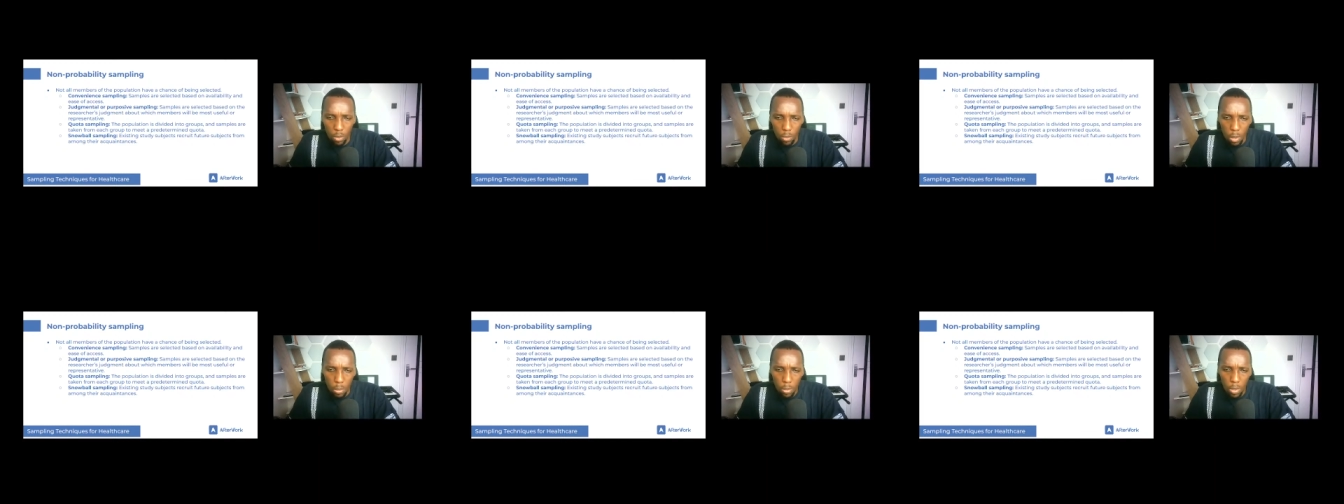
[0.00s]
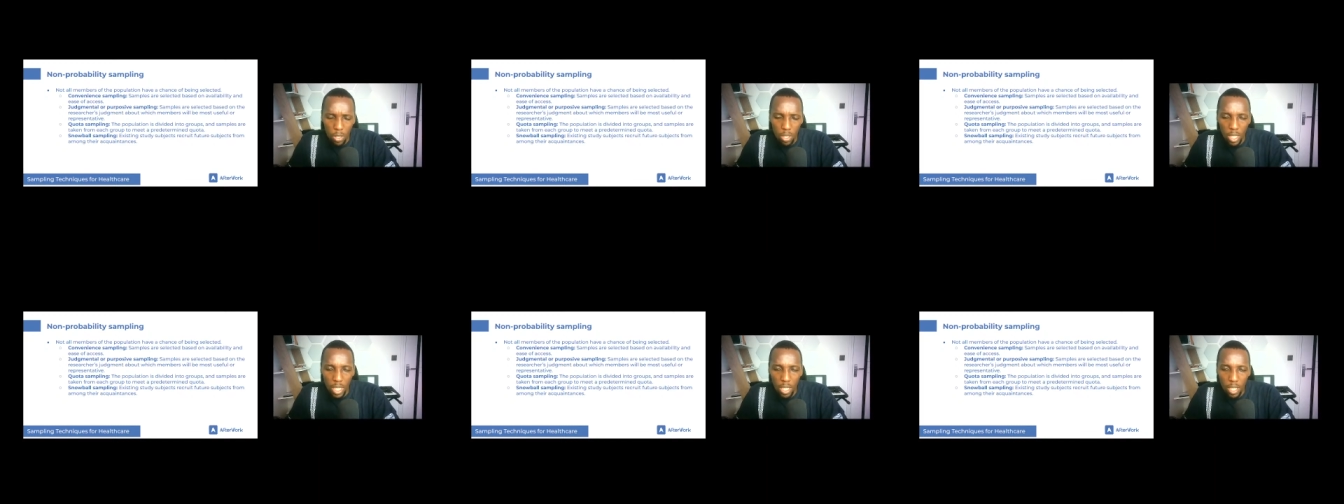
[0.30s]

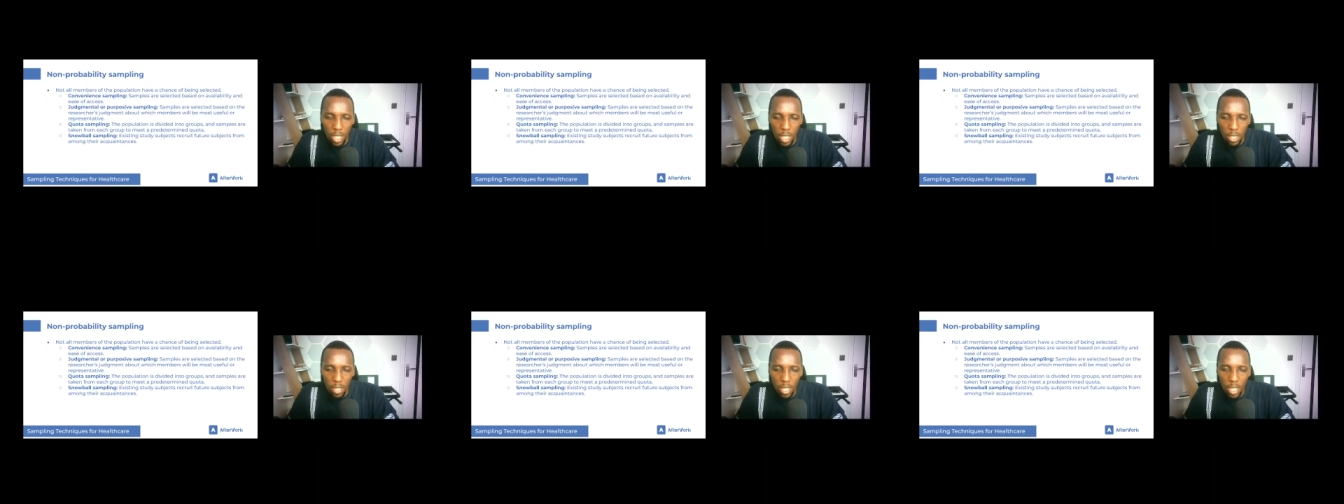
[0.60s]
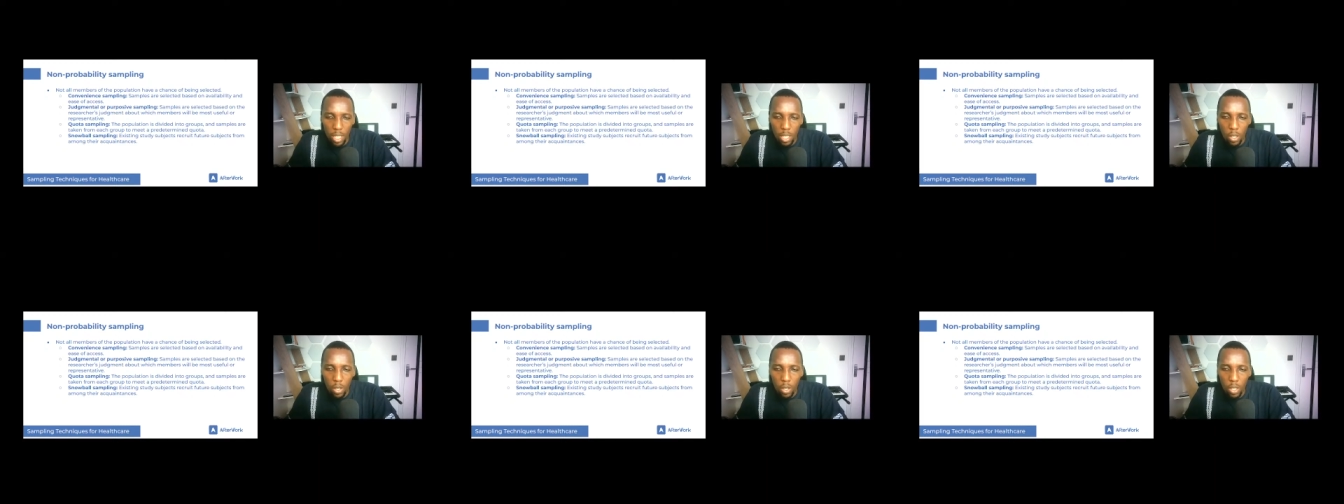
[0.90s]
maybe a
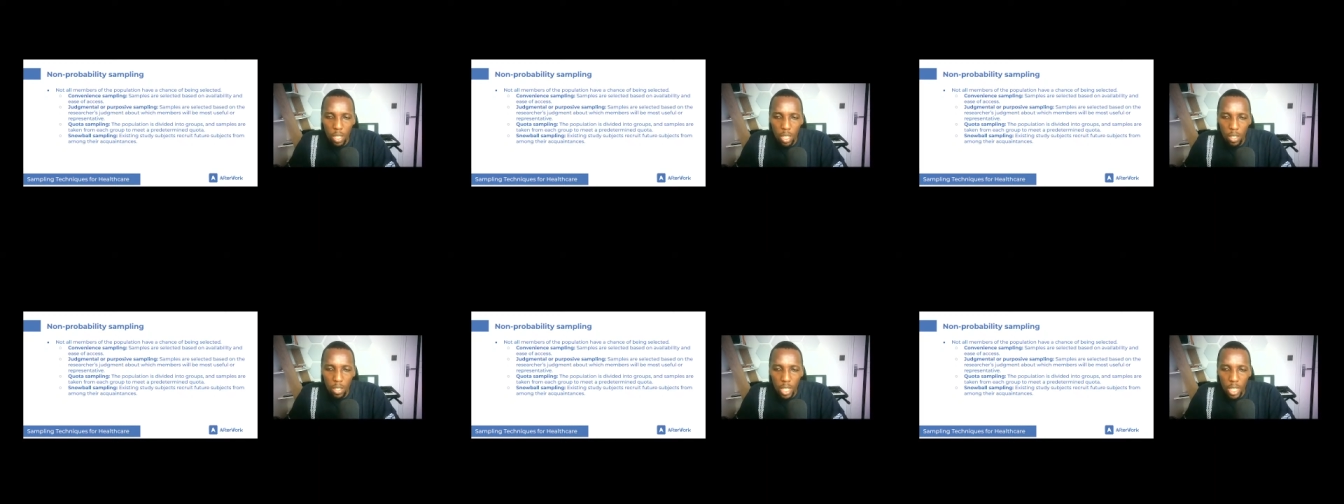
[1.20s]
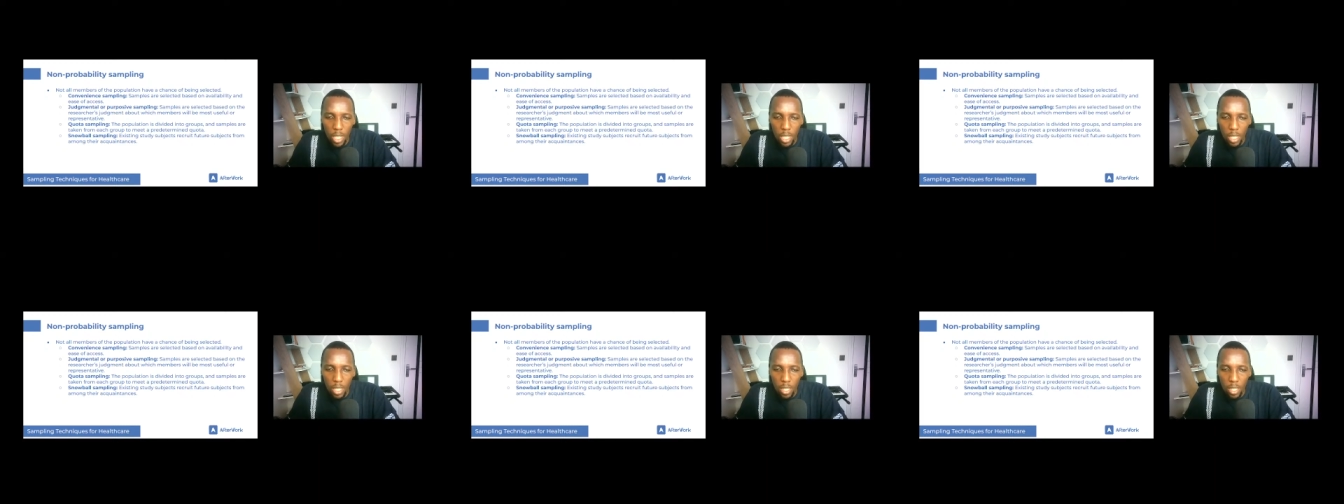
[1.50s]
study on a
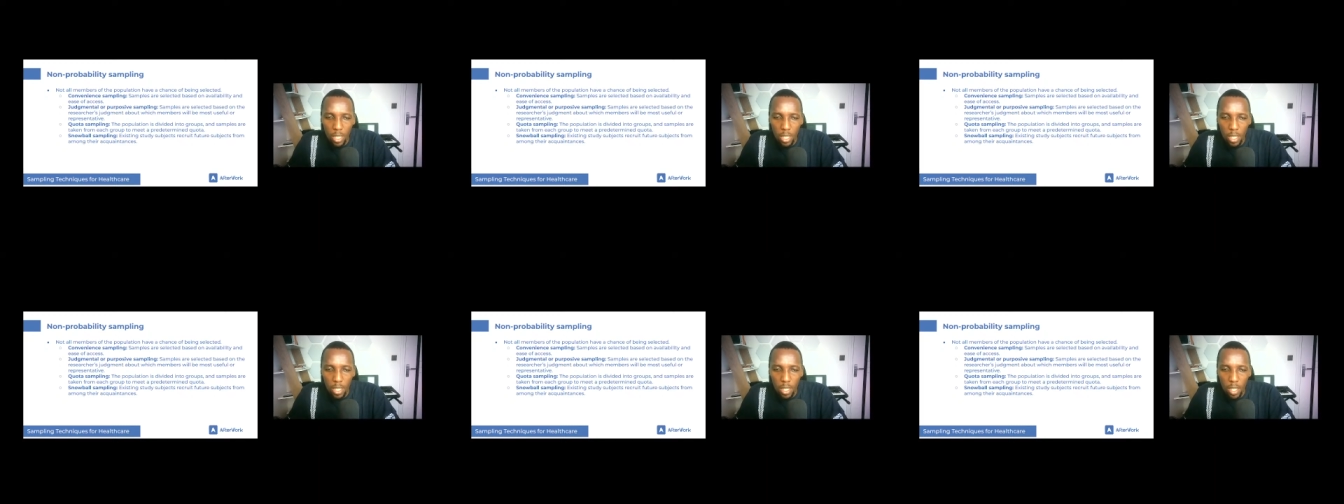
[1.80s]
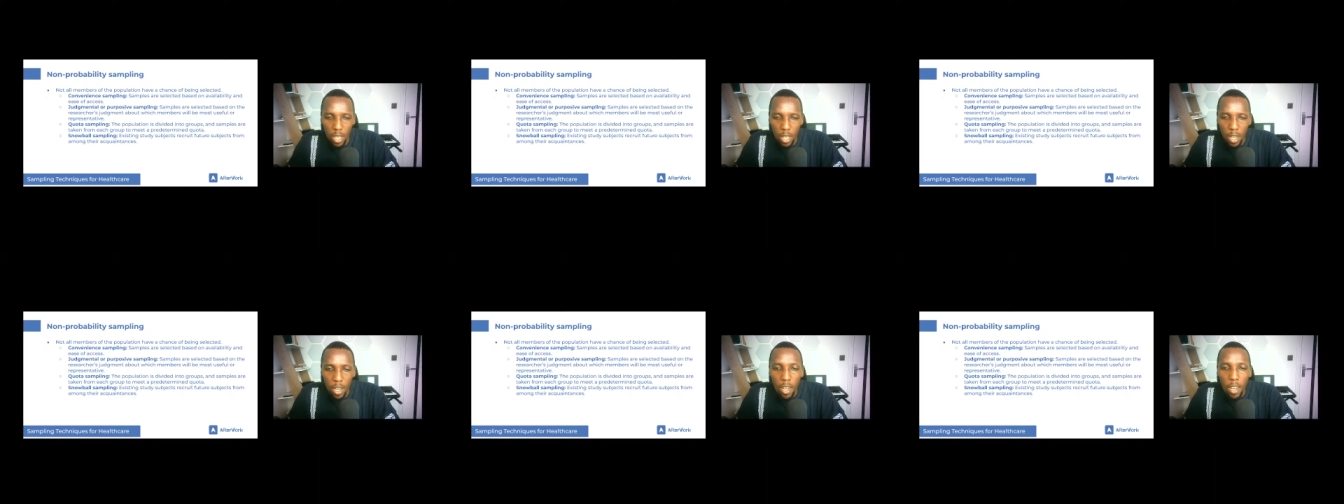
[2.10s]
rare
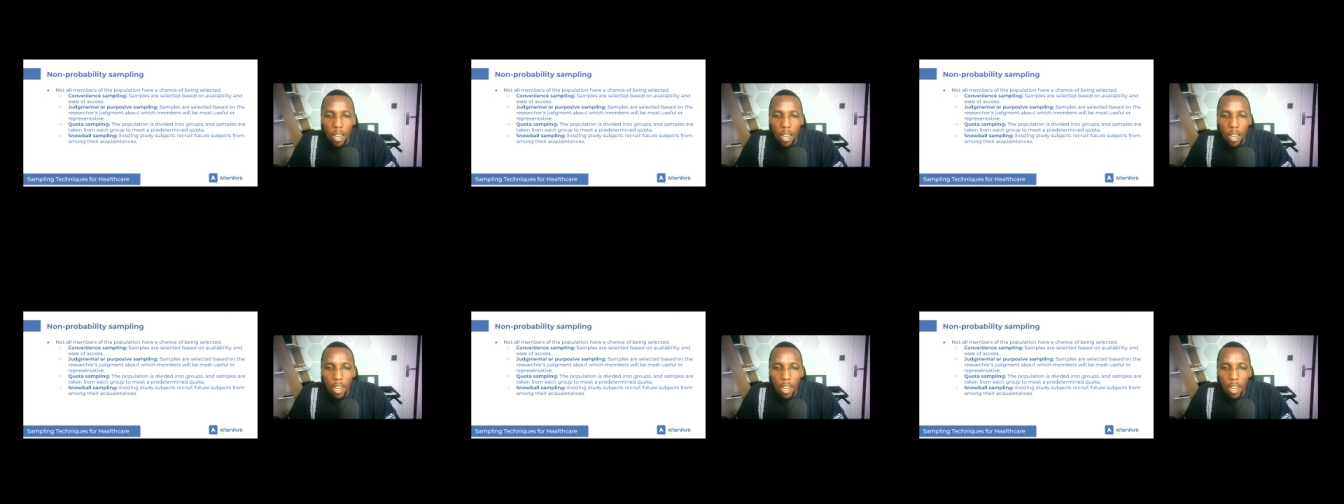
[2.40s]
disease,